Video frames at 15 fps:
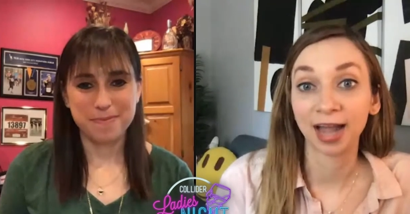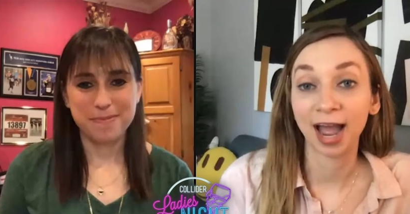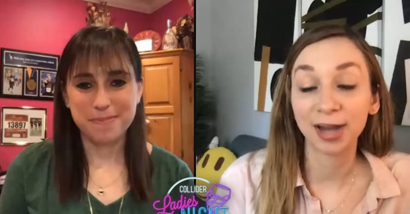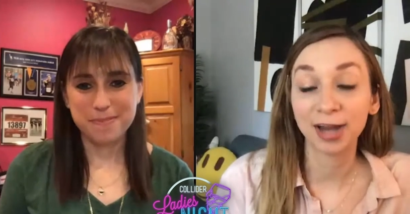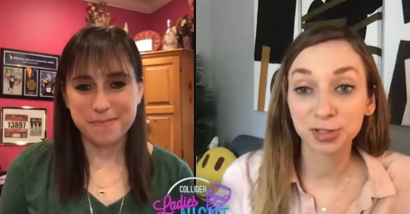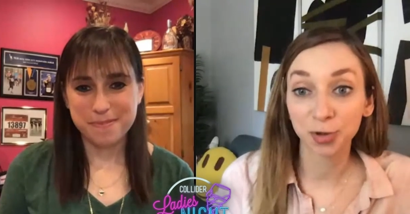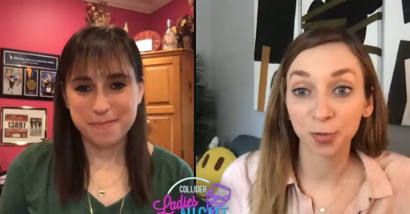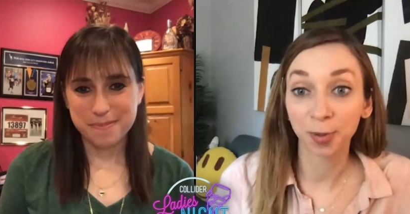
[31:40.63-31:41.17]
Speaker 1: like, I
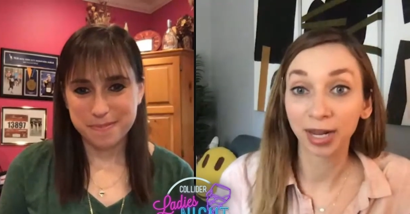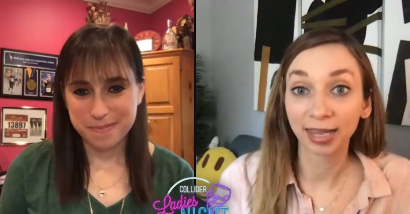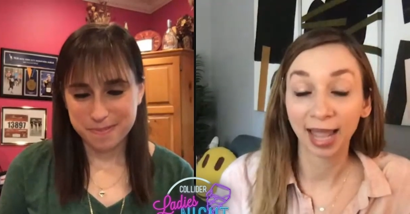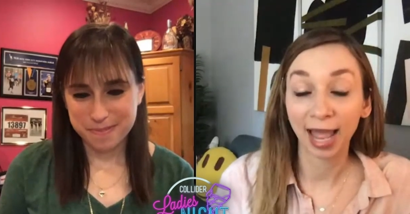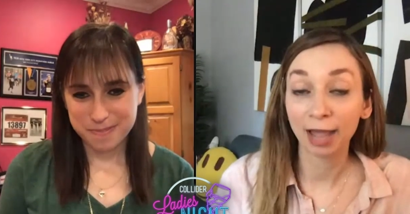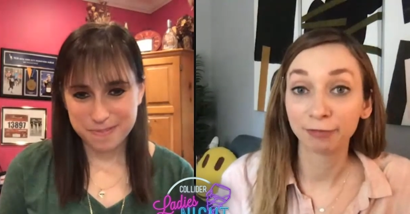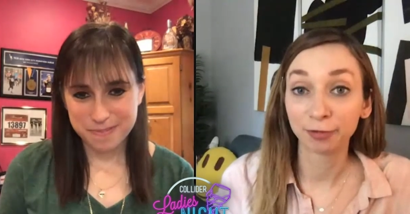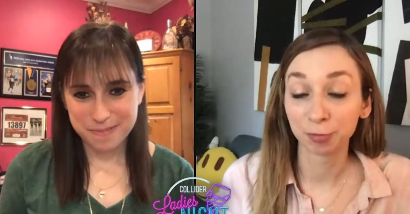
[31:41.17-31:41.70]
just don't want to
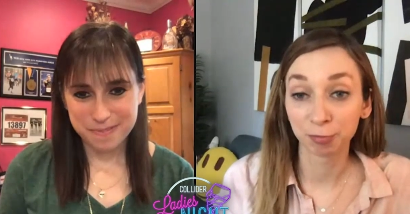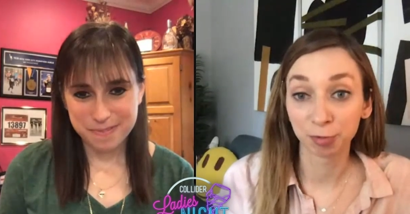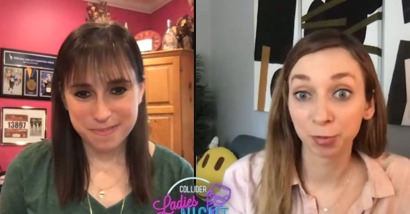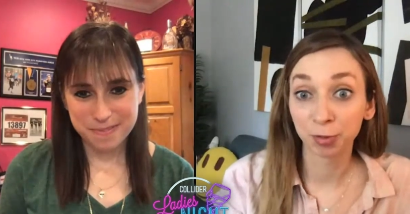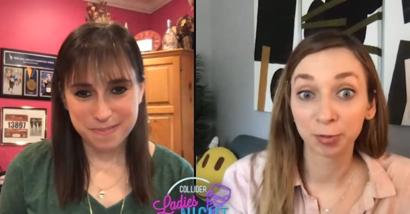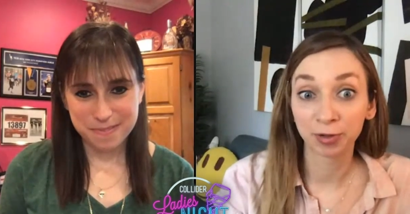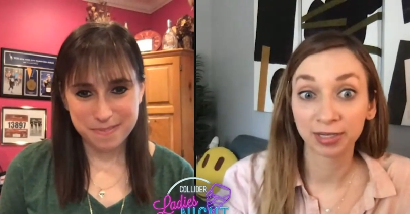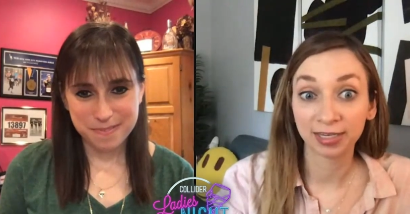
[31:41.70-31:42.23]
laugh and
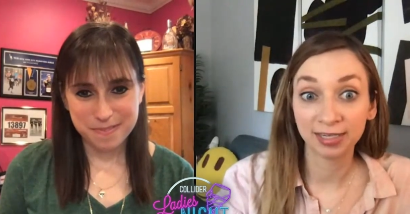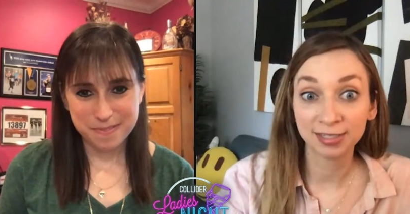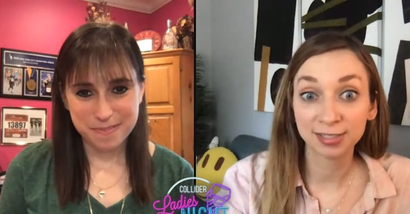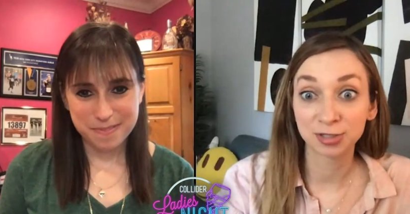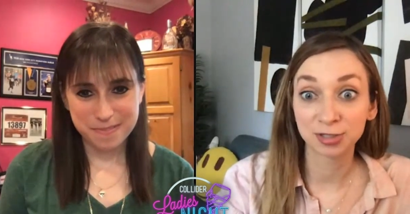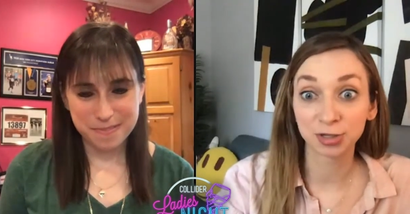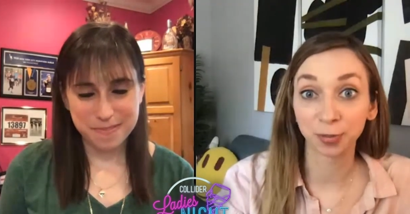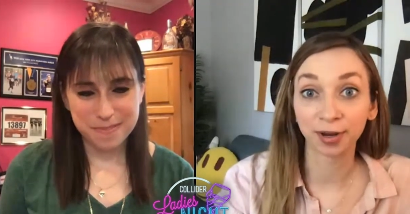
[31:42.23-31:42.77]
ruin what
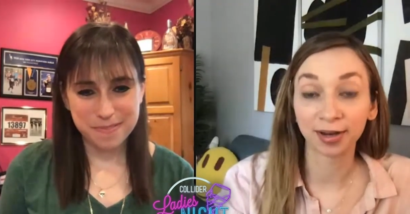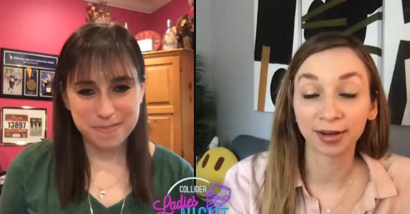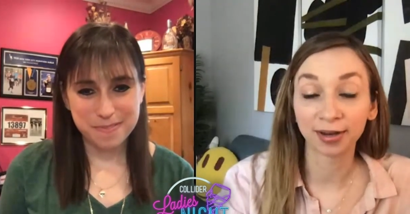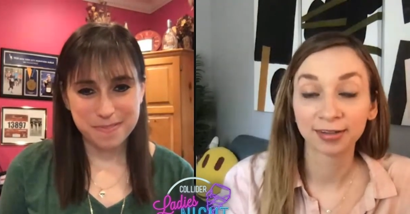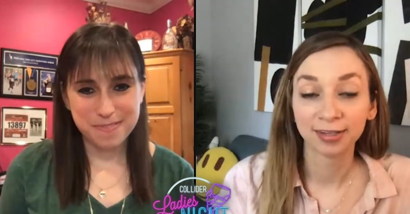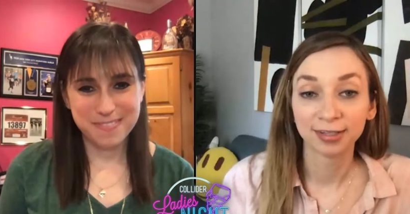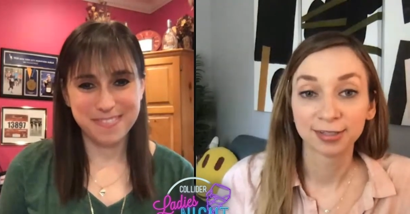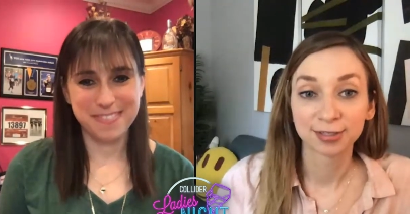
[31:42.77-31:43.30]
he's
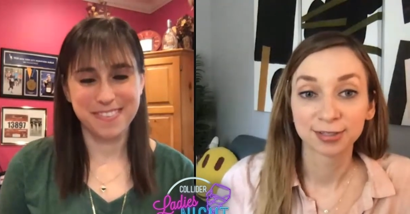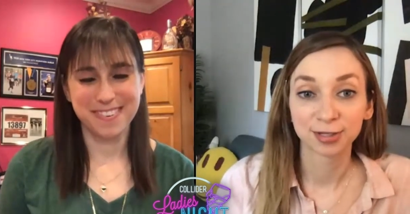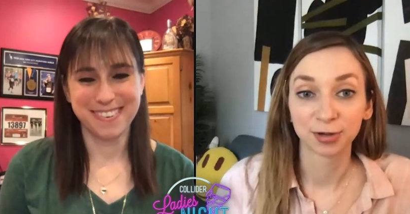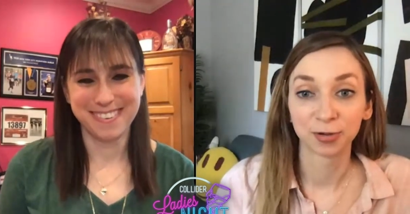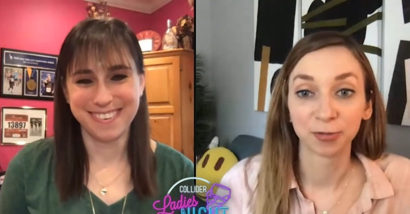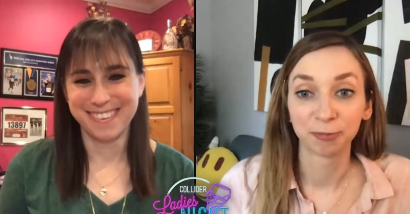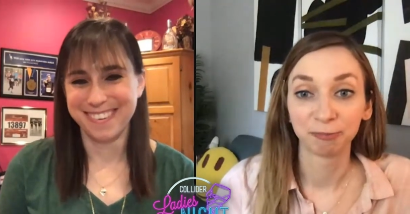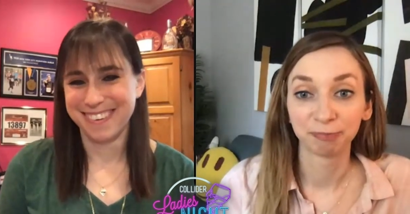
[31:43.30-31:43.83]
doing.
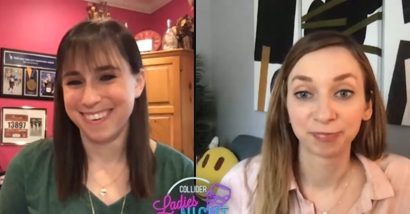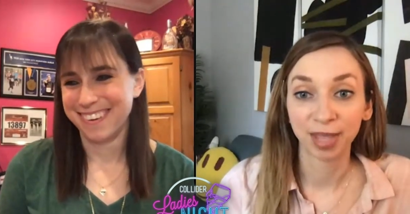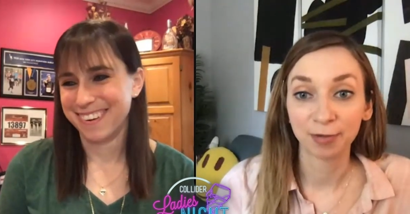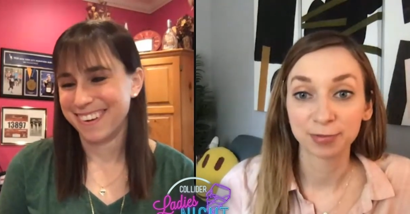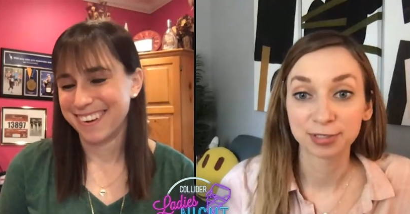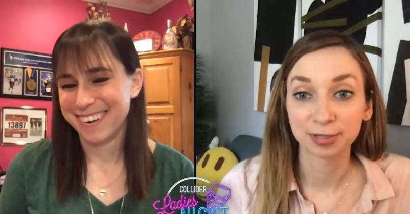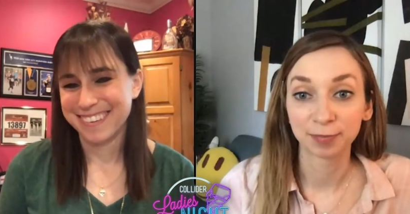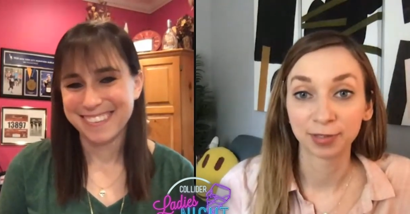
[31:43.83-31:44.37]
So
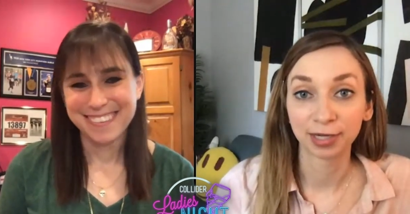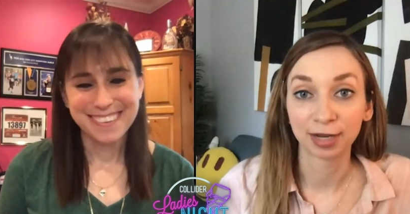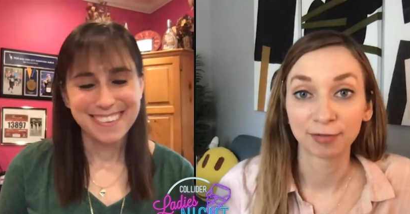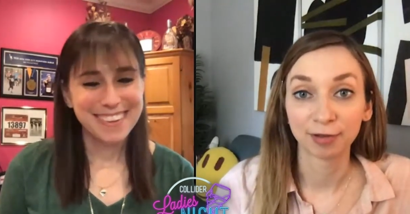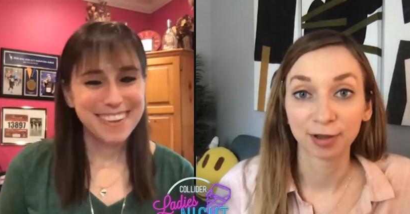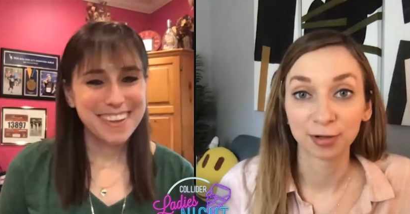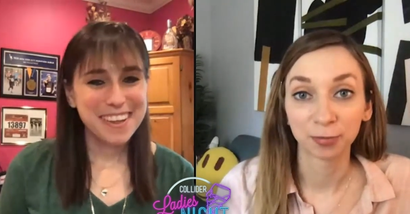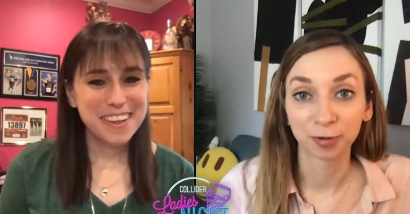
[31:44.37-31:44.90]
that was something I've
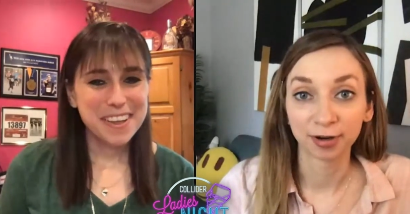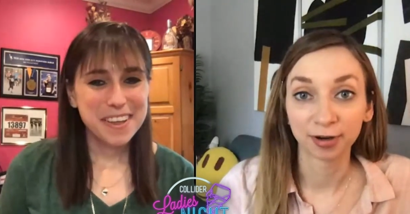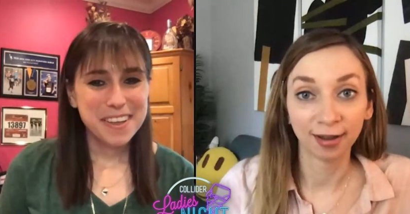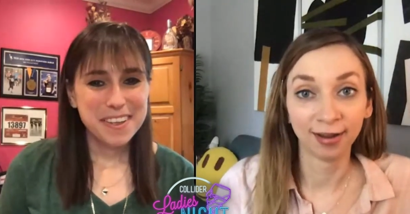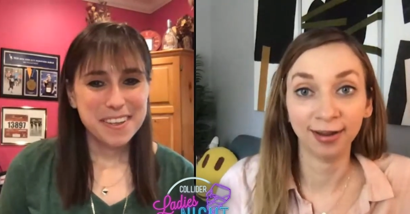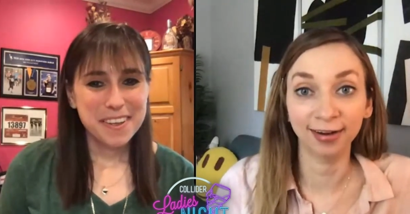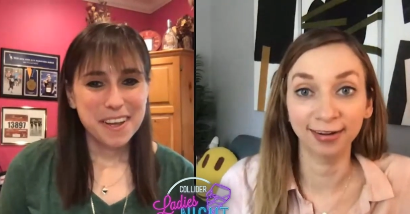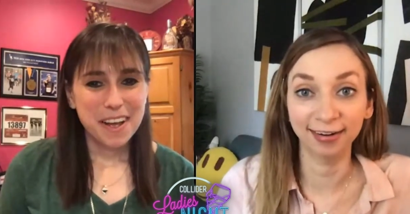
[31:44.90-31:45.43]
had to work
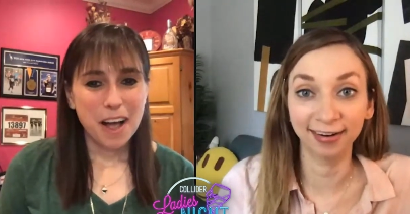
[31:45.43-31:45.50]
on.